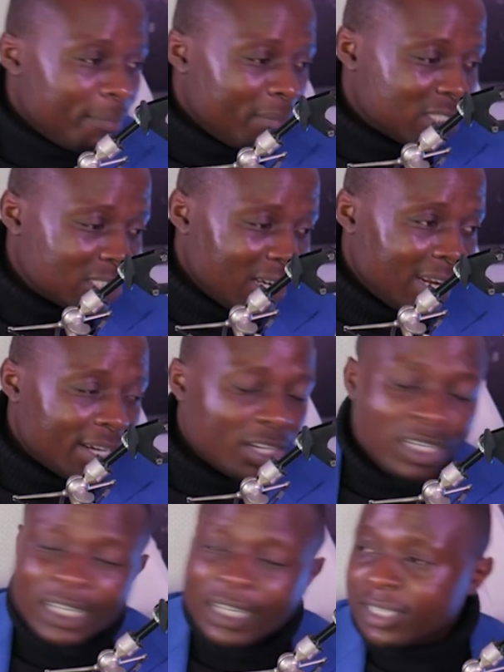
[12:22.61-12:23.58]
Mr. Lender,
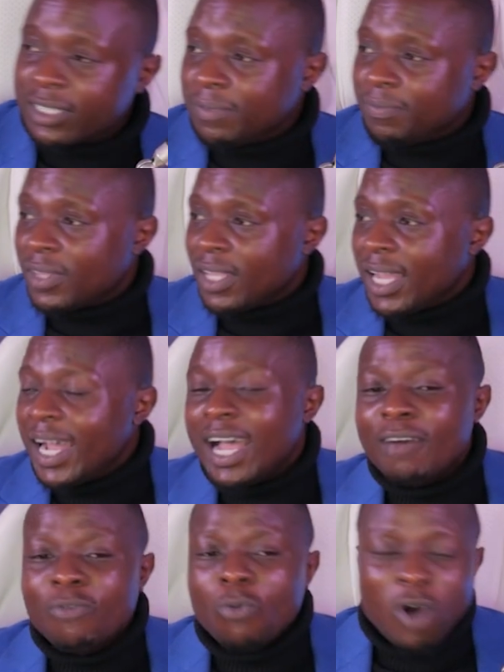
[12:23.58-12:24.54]
look, I
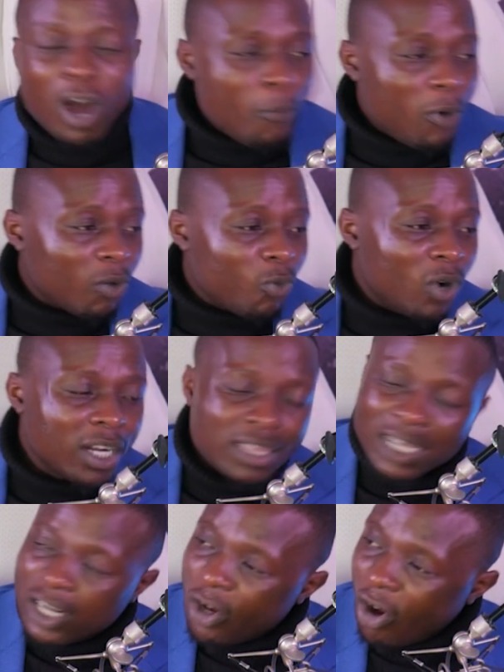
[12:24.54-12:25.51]
have Walmart, one of
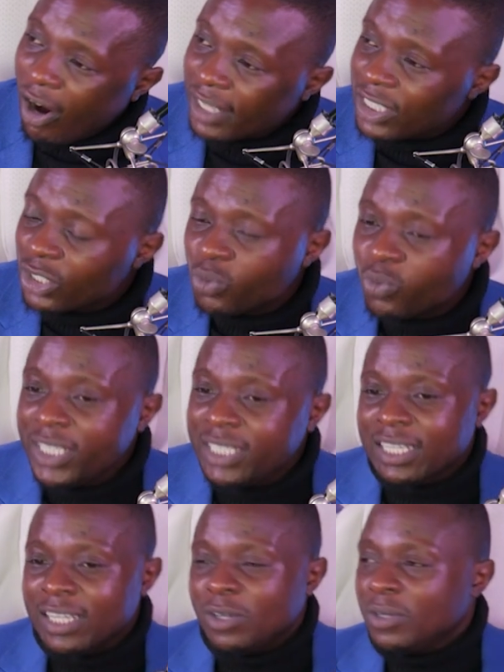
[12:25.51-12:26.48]
the largest
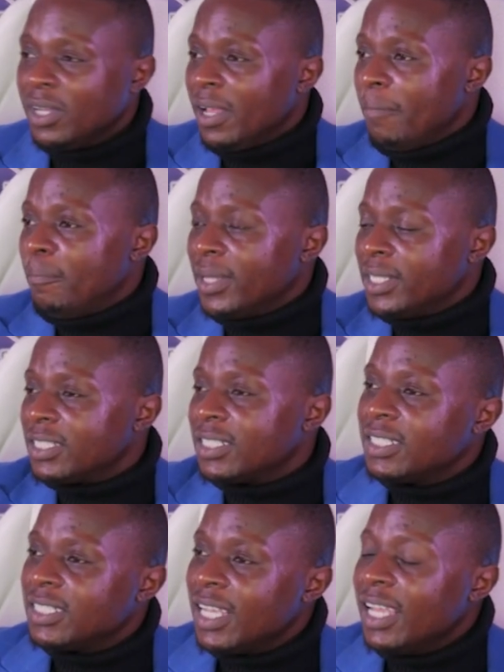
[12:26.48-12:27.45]
retail
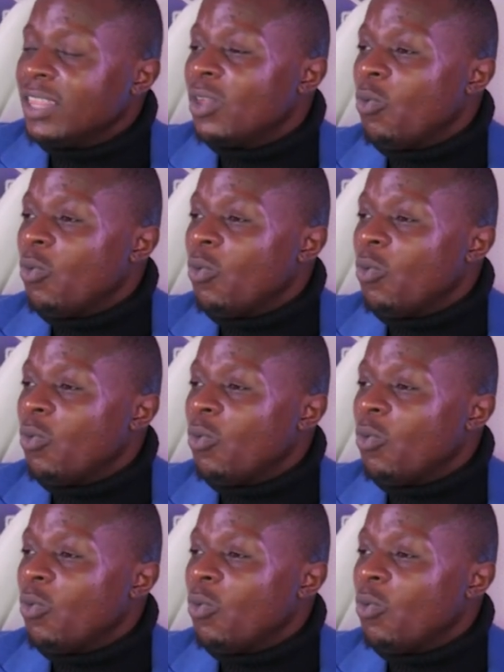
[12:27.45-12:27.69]
businesses in the